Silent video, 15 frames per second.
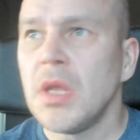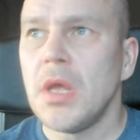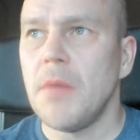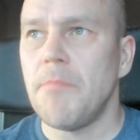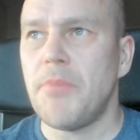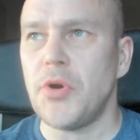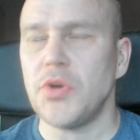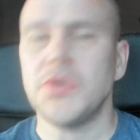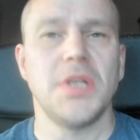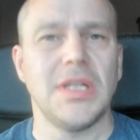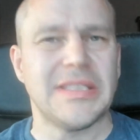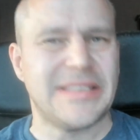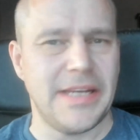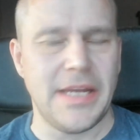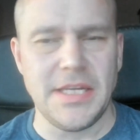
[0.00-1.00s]
personal
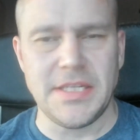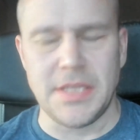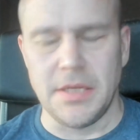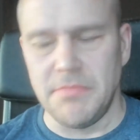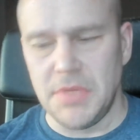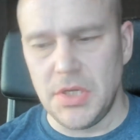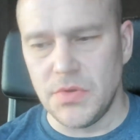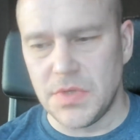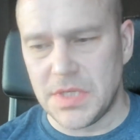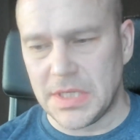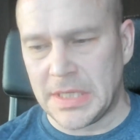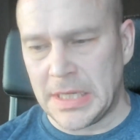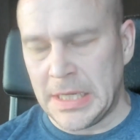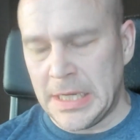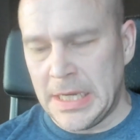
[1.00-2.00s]
taste in
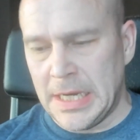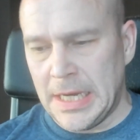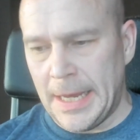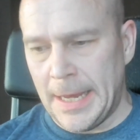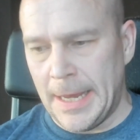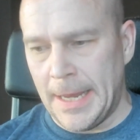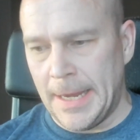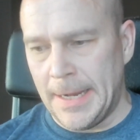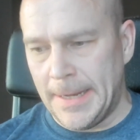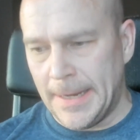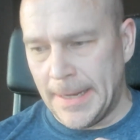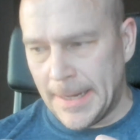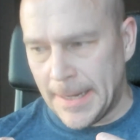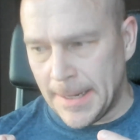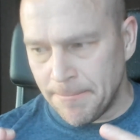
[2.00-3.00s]
music and
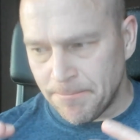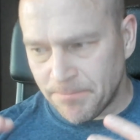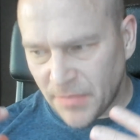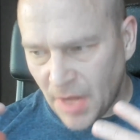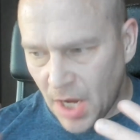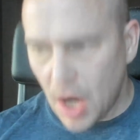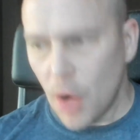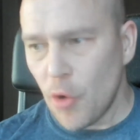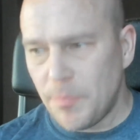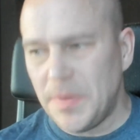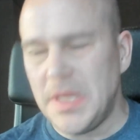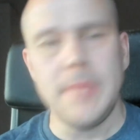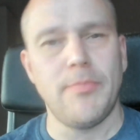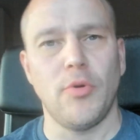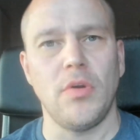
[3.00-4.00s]
um, how
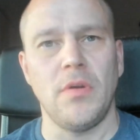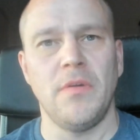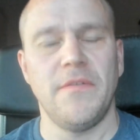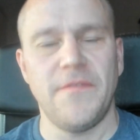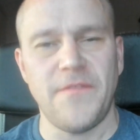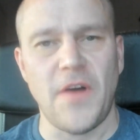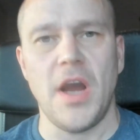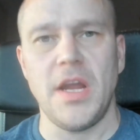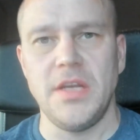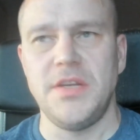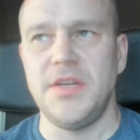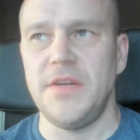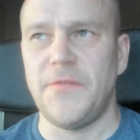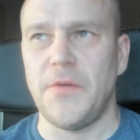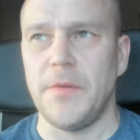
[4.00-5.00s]
people find
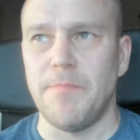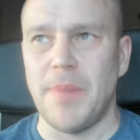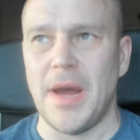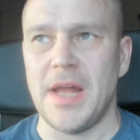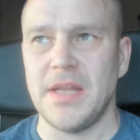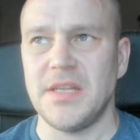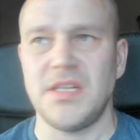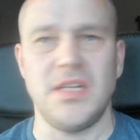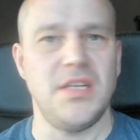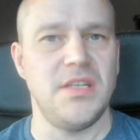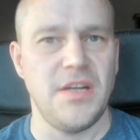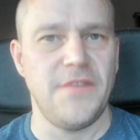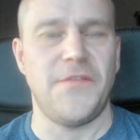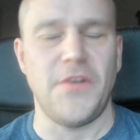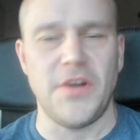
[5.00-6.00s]
different bands in
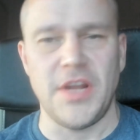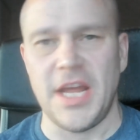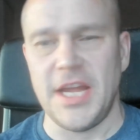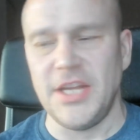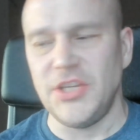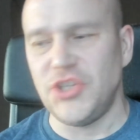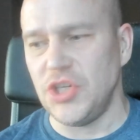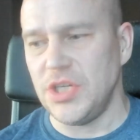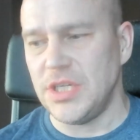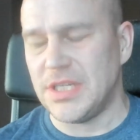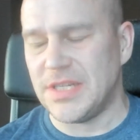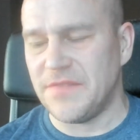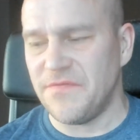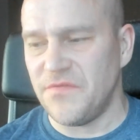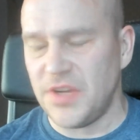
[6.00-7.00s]
different
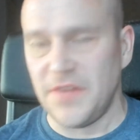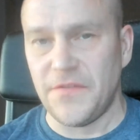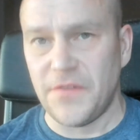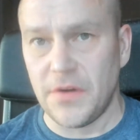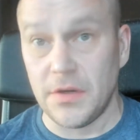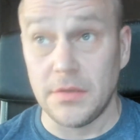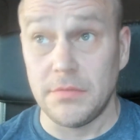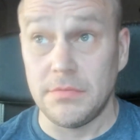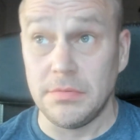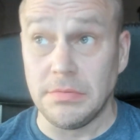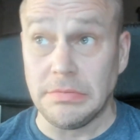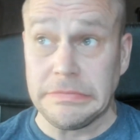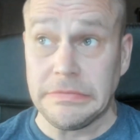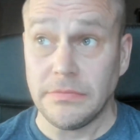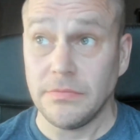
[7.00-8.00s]
ages, different
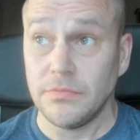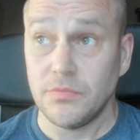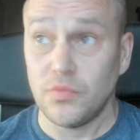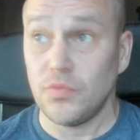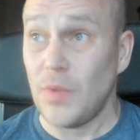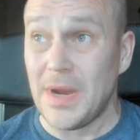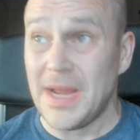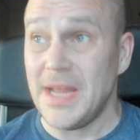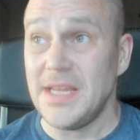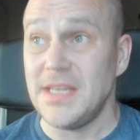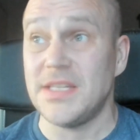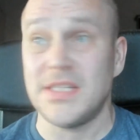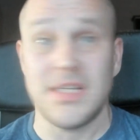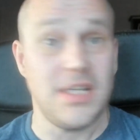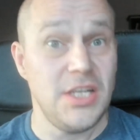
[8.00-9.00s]

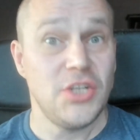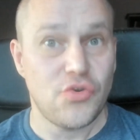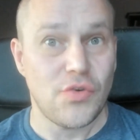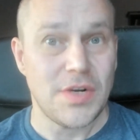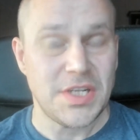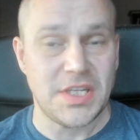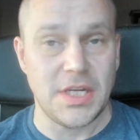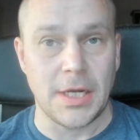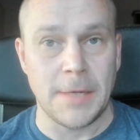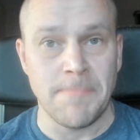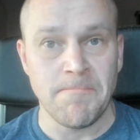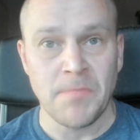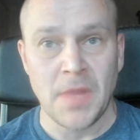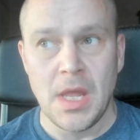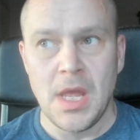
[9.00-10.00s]
ways interesting.
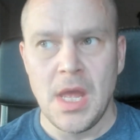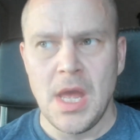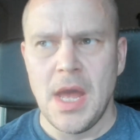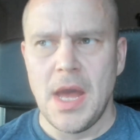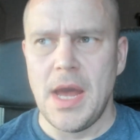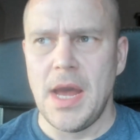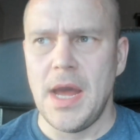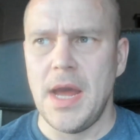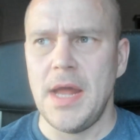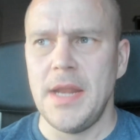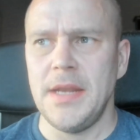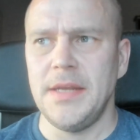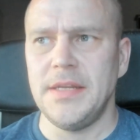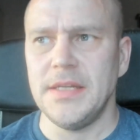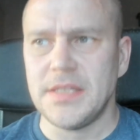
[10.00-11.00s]

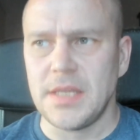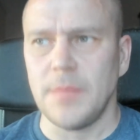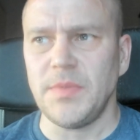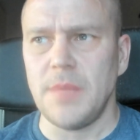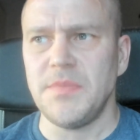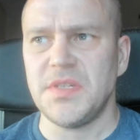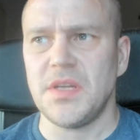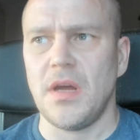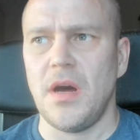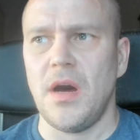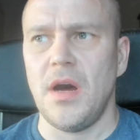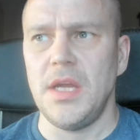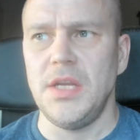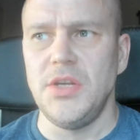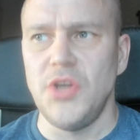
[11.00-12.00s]
And uh, sometimes
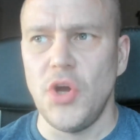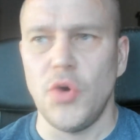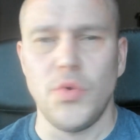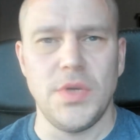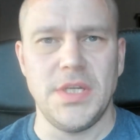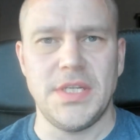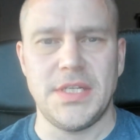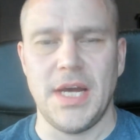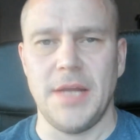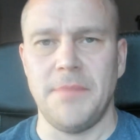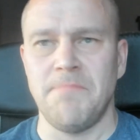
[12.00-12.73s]
I notice that